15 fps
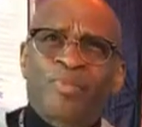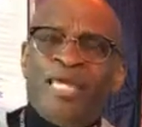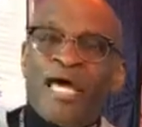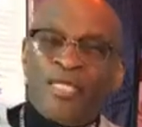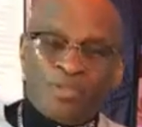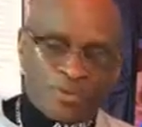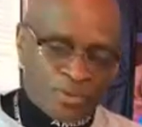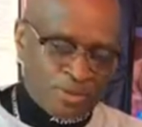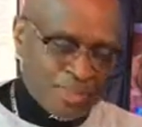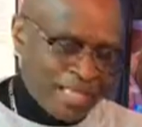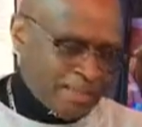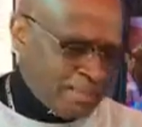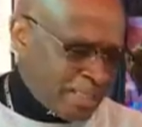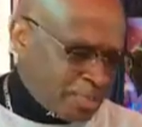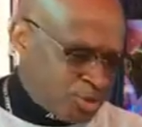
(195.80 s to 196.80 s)

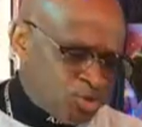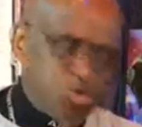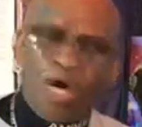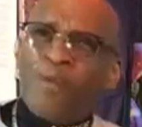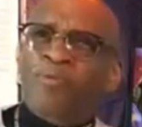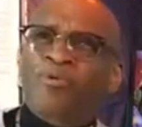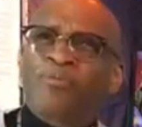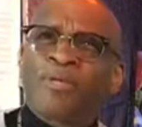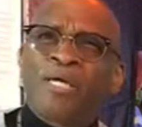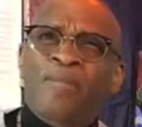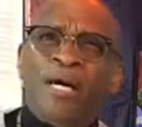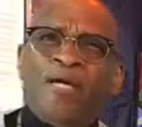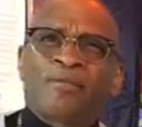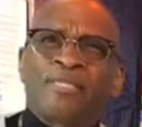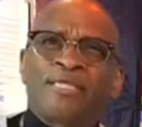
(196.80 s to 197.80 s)
that troubled me
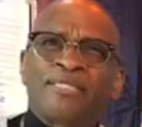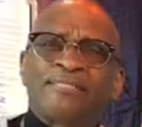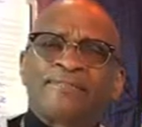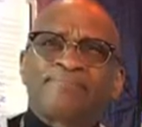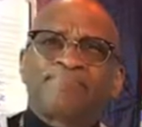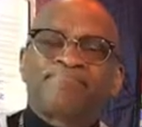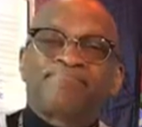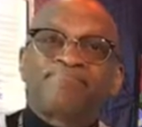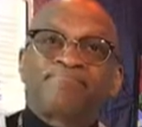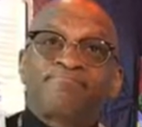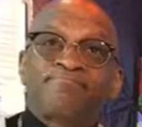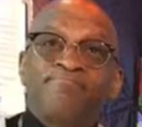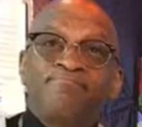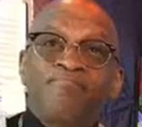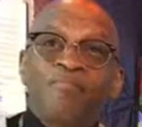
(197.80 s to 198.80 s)
about this.
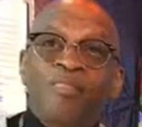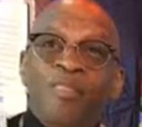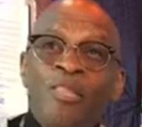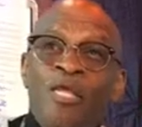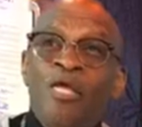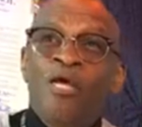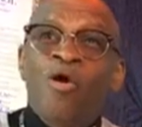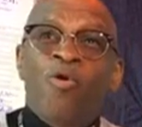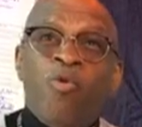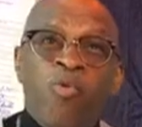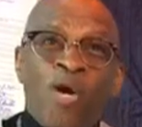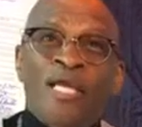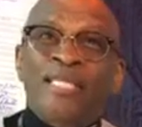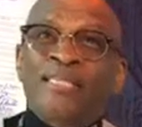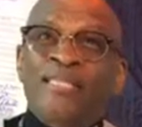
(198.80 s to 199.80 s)

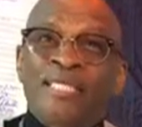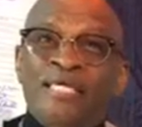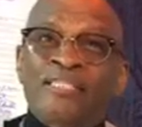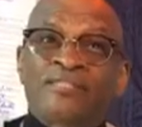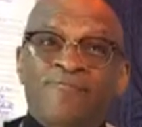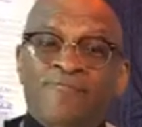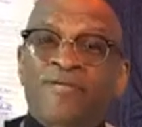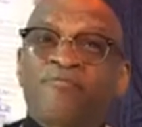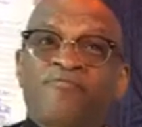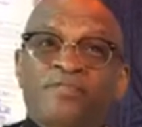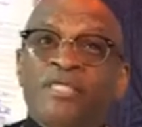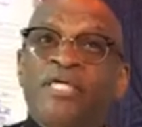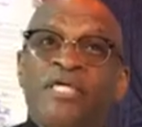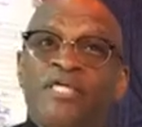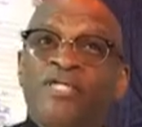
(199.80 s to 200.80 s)
When this
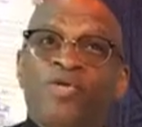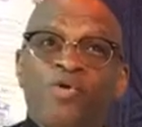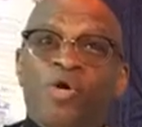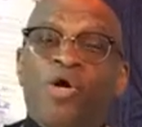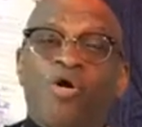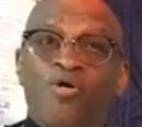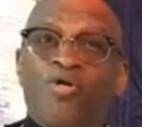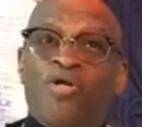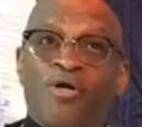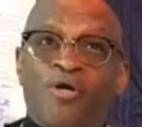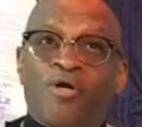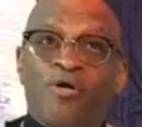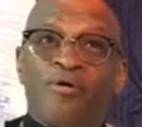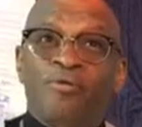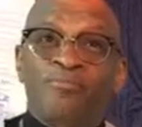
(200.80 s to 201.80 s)
15-year-old
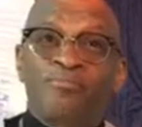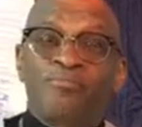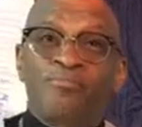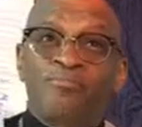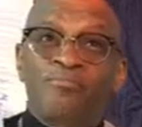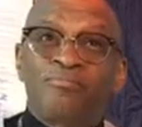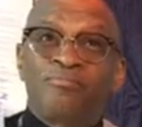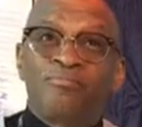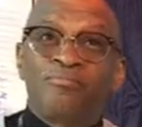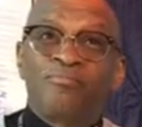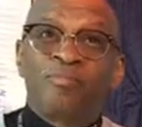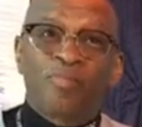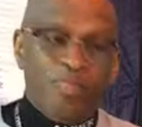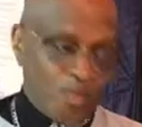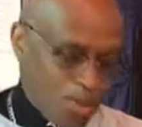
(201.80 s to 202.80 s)
girl
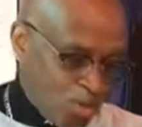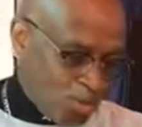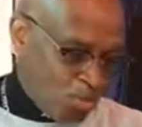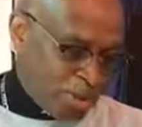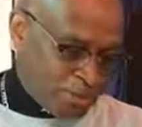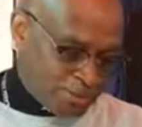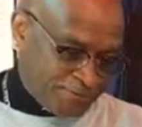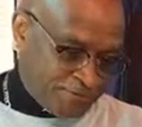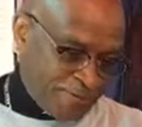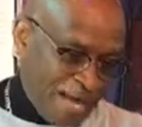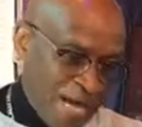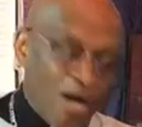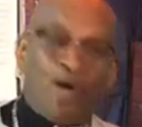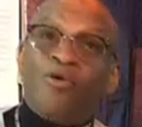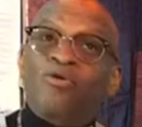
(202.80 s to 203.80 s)
was
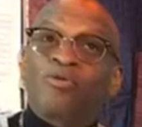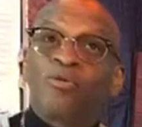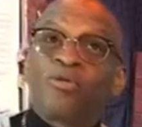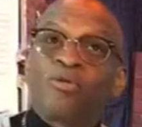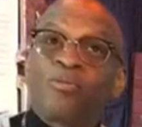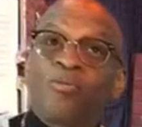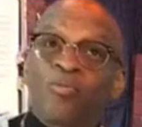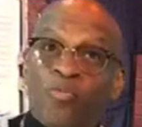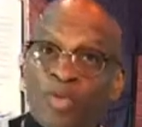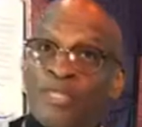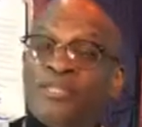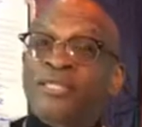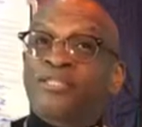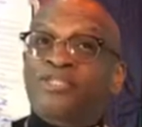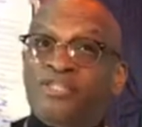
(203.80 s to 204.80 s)
found
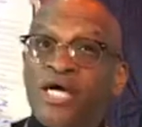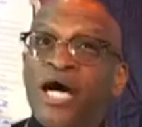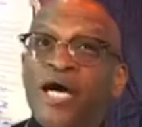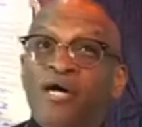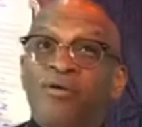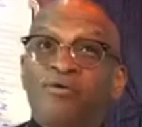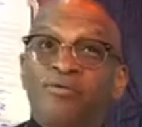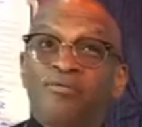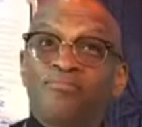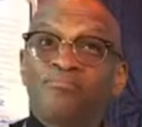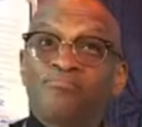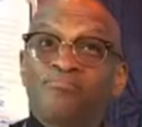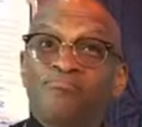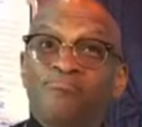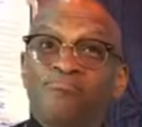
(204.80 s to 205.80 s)
with this child,
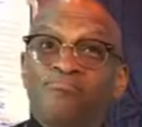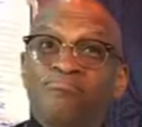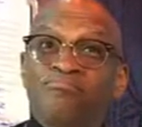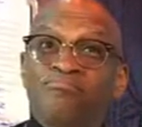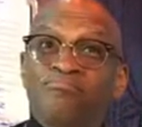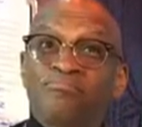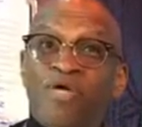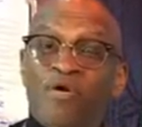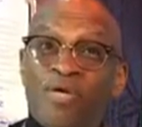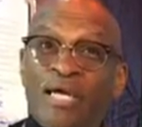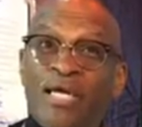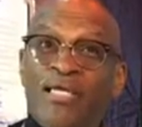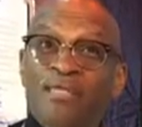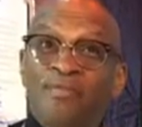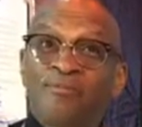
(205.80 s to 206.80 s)

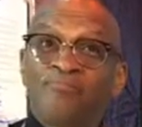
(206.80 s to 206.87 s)
okay,